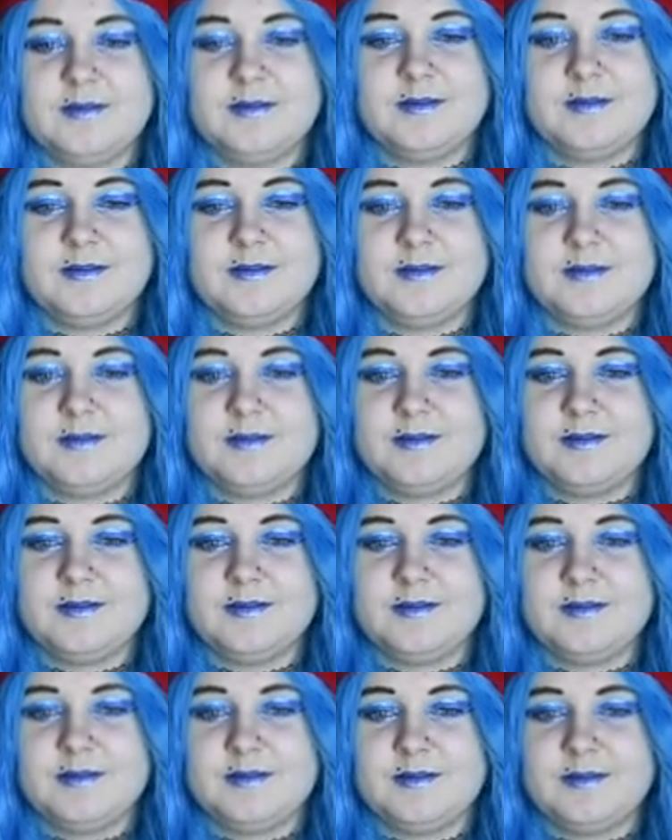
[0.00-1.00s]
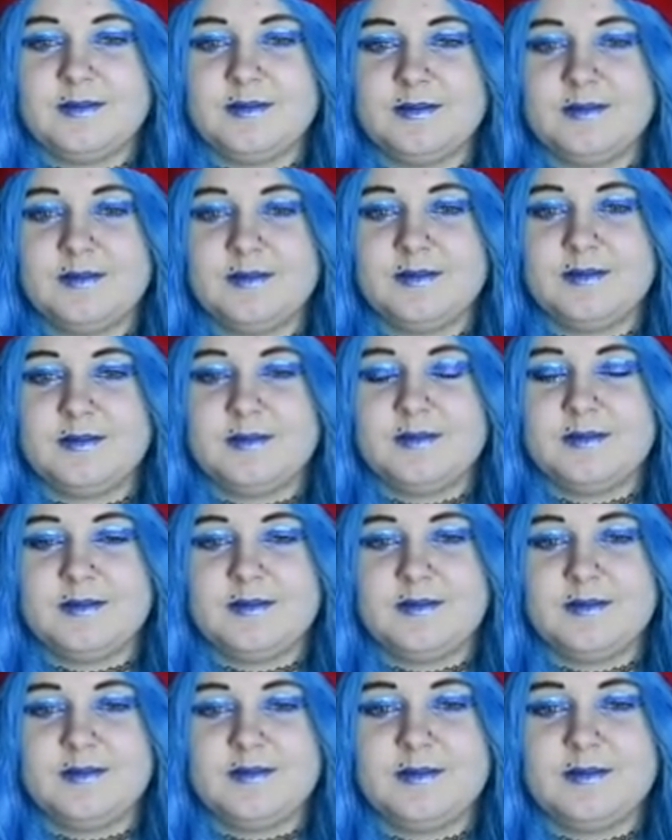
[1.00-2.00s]

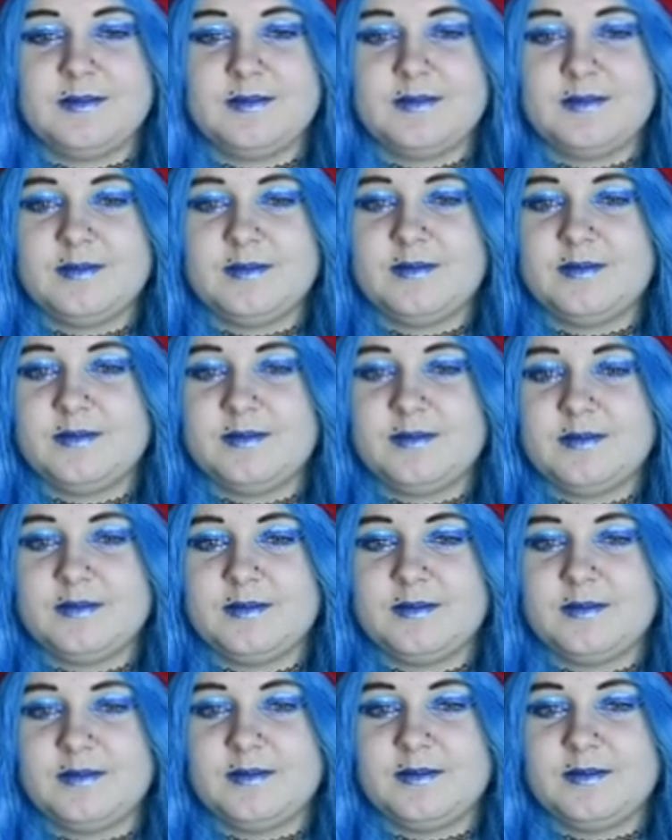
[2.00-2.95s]
No words are spoken by the person on screen.